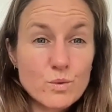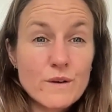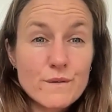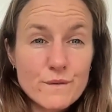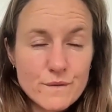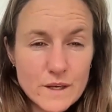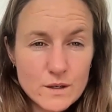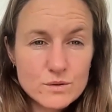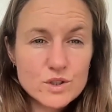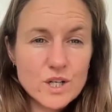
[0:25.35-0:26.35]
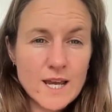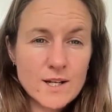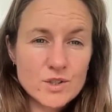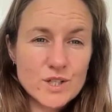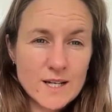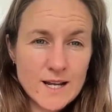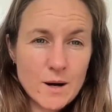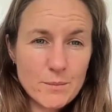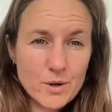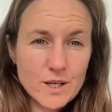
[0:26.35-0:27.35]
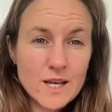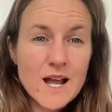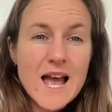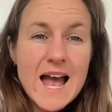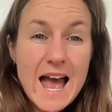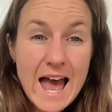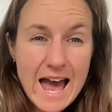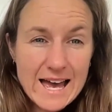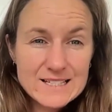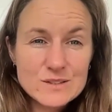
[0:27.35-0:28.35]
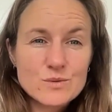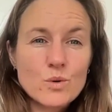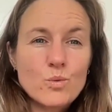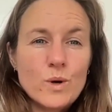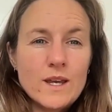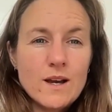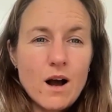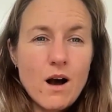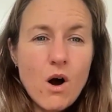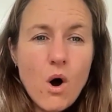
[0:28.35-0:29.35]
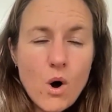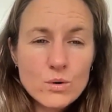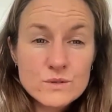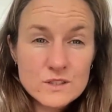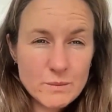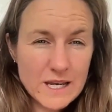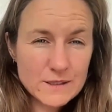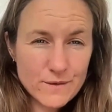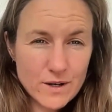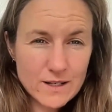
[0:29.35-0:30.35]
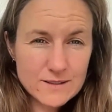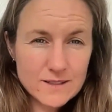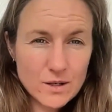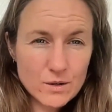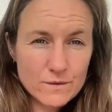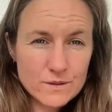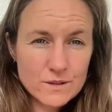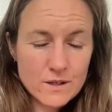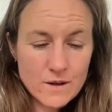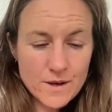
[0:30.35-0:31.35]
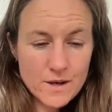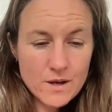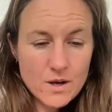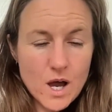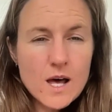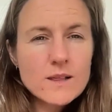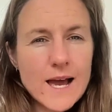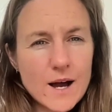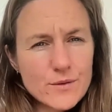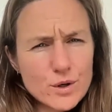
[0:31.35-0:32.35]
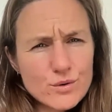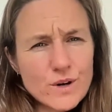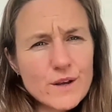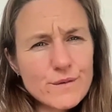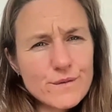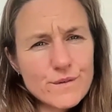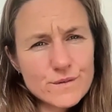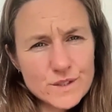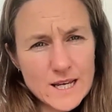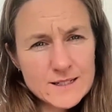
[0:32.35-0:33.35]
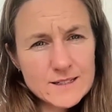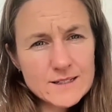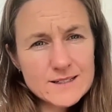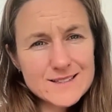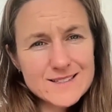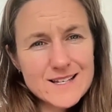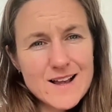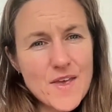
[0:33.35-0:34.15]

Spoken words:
We feel changed in our body as we hold space for ourselves, allow the grief, tenderness